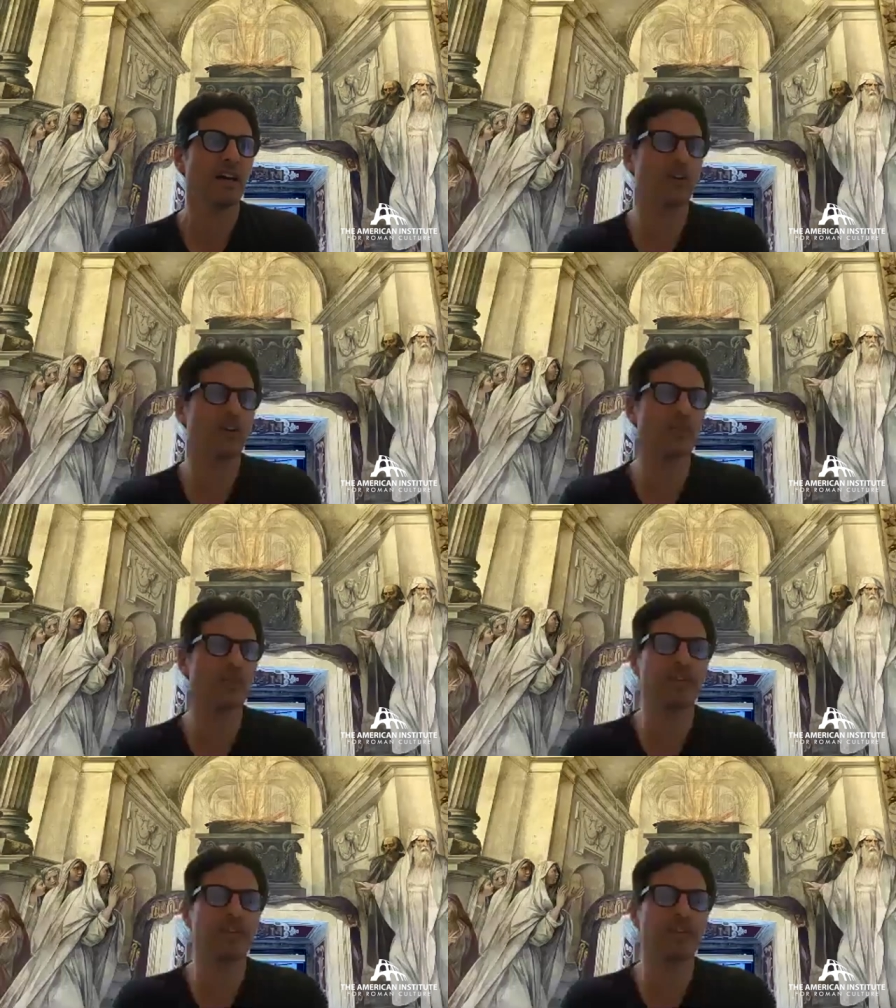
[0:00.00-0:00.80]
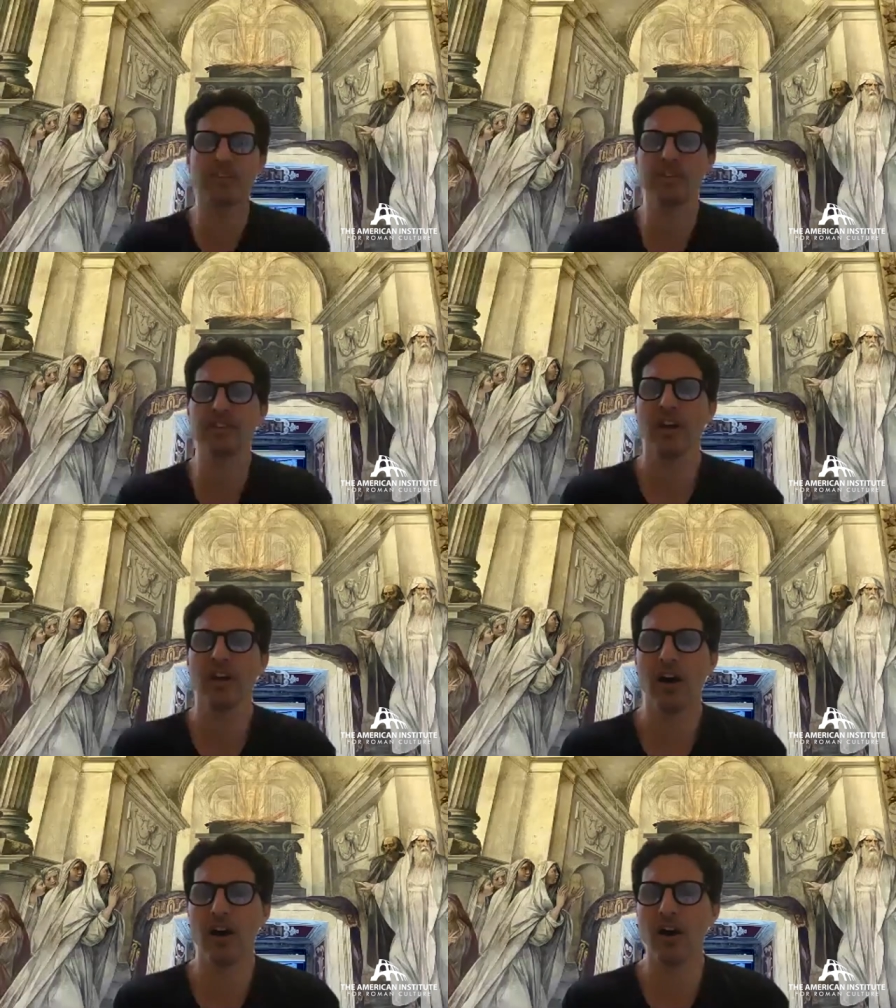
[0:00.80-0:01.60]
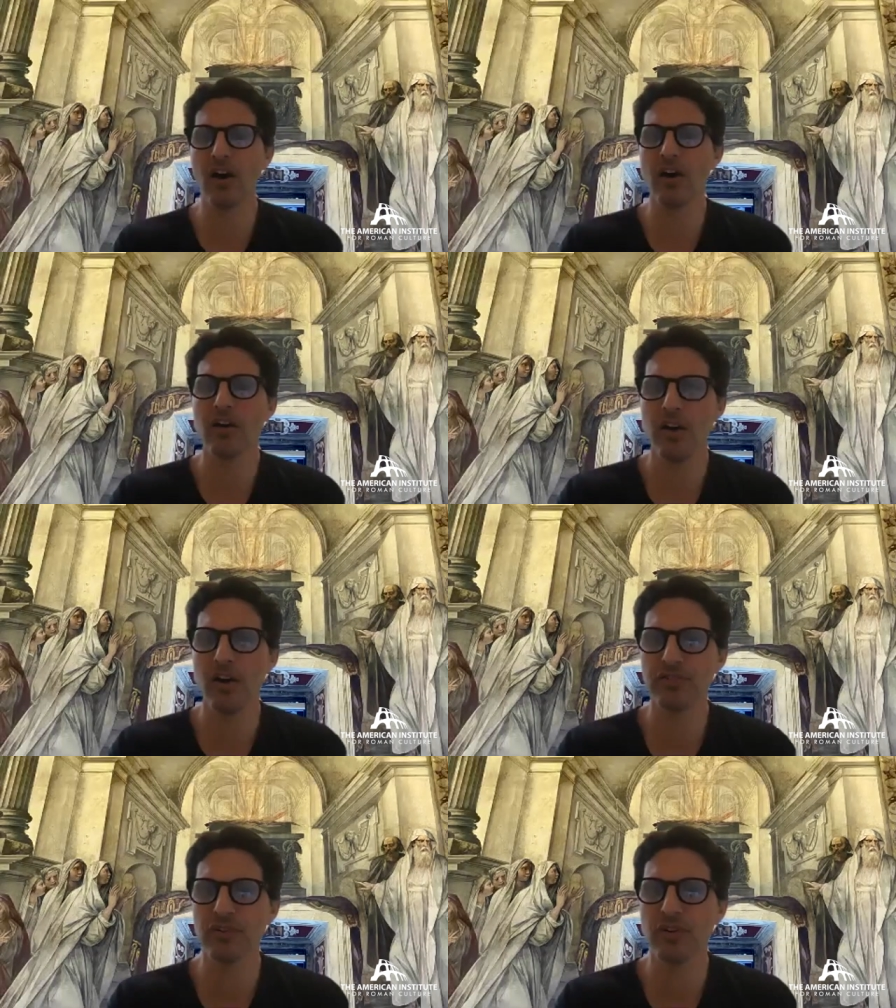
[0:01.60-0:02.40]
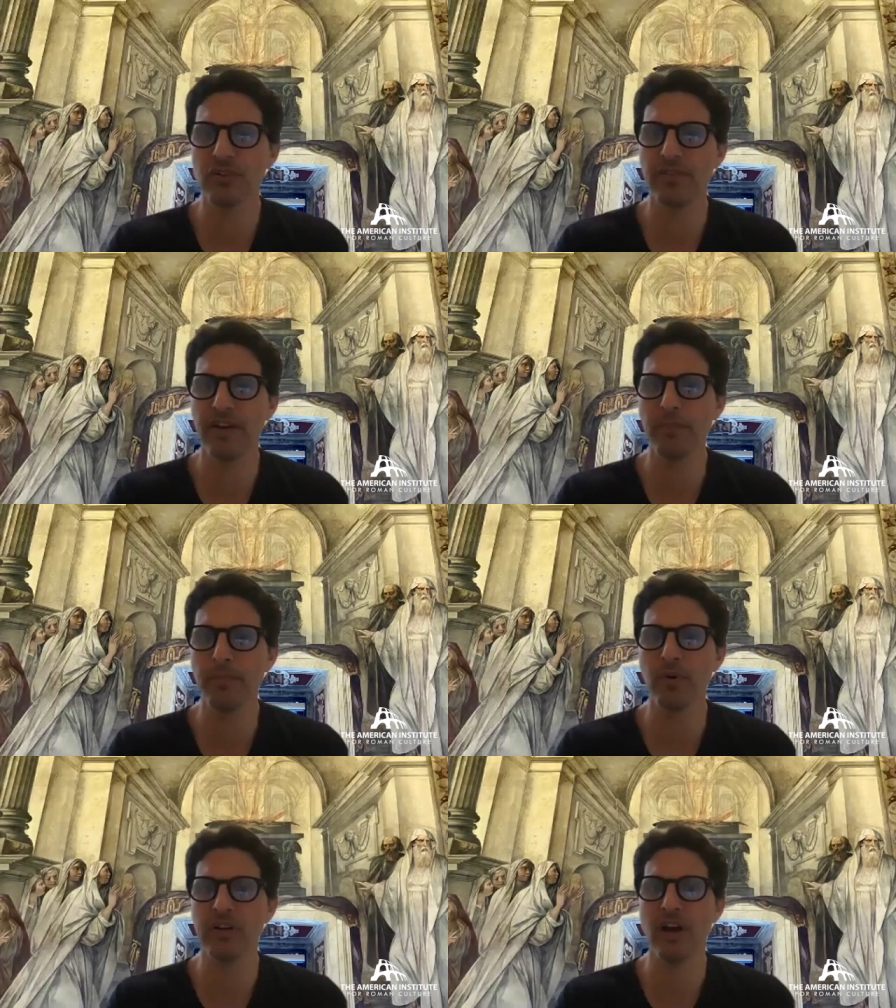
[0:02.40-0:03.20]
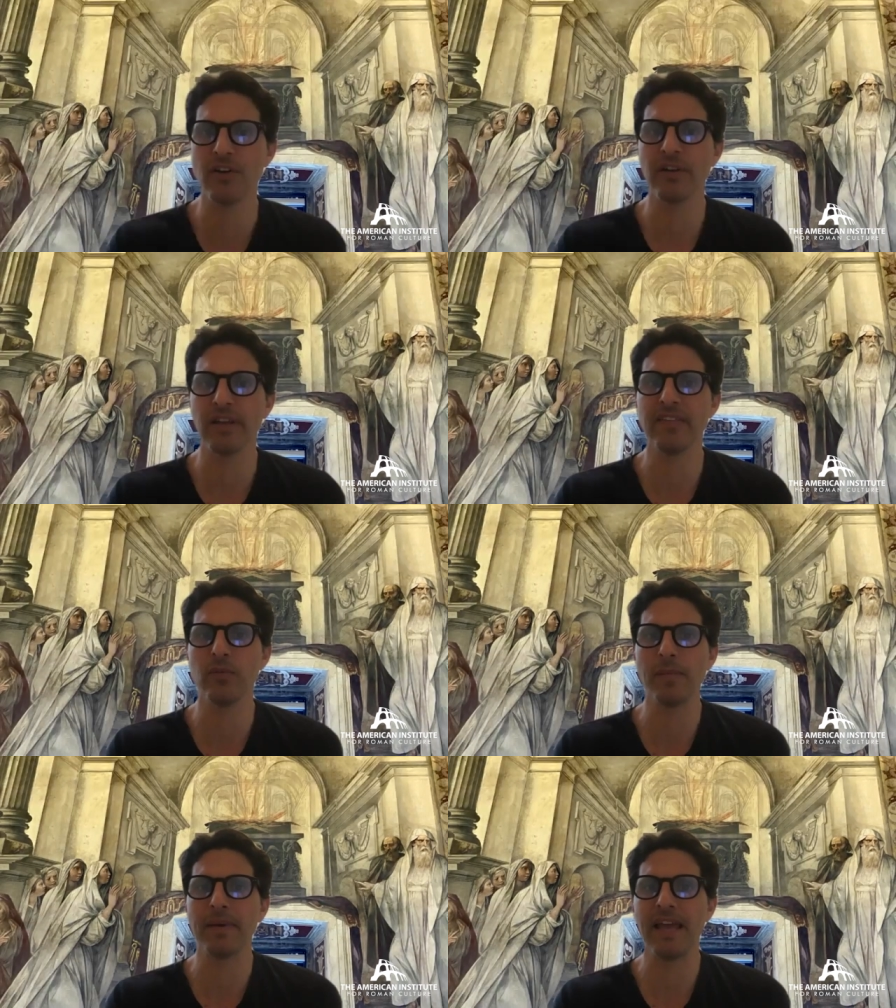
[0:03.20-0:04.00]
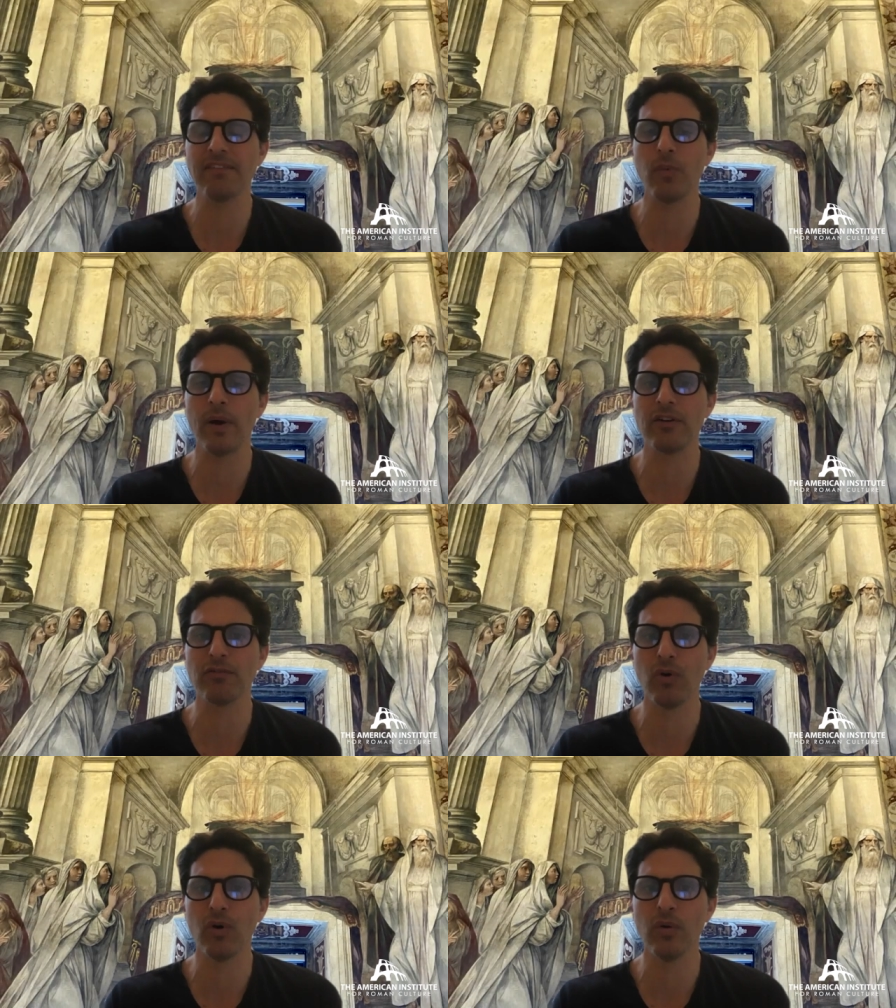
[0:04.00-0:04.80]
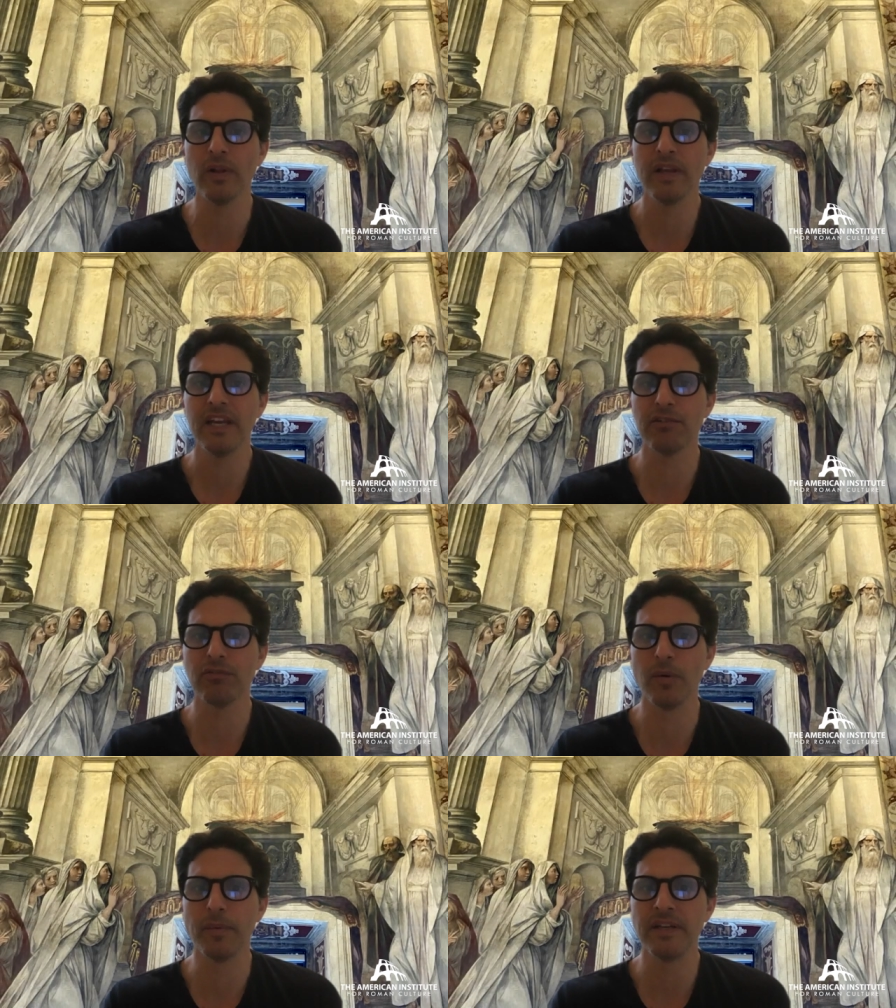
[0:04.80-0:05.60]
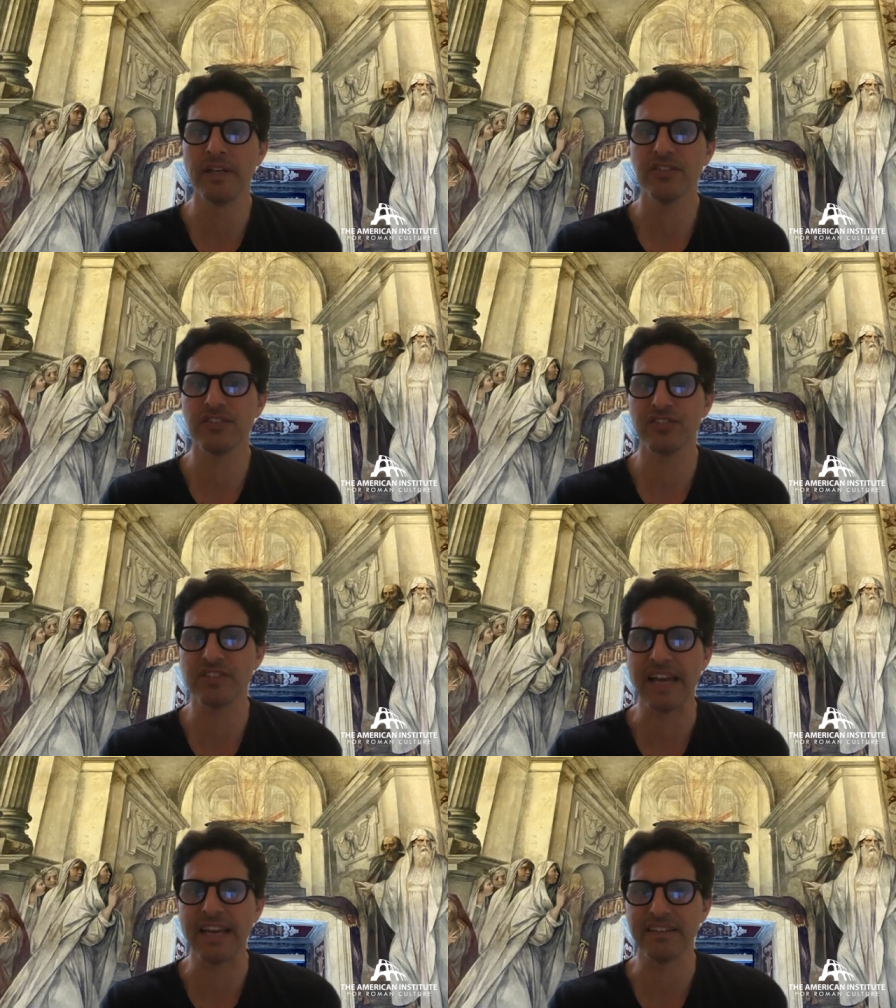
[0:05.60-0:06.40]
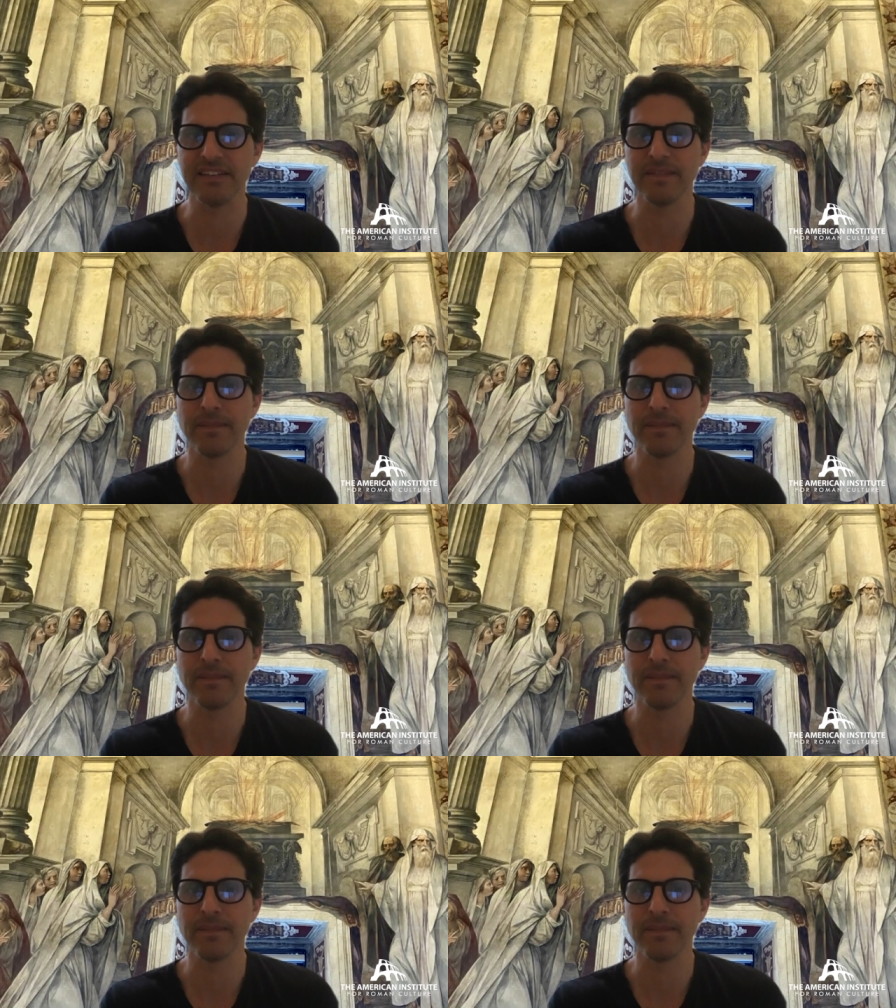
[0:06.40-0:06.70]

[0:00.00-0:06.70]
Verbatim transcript: cult of Ceres are also very important, and underline that women have quite a role in Roman society.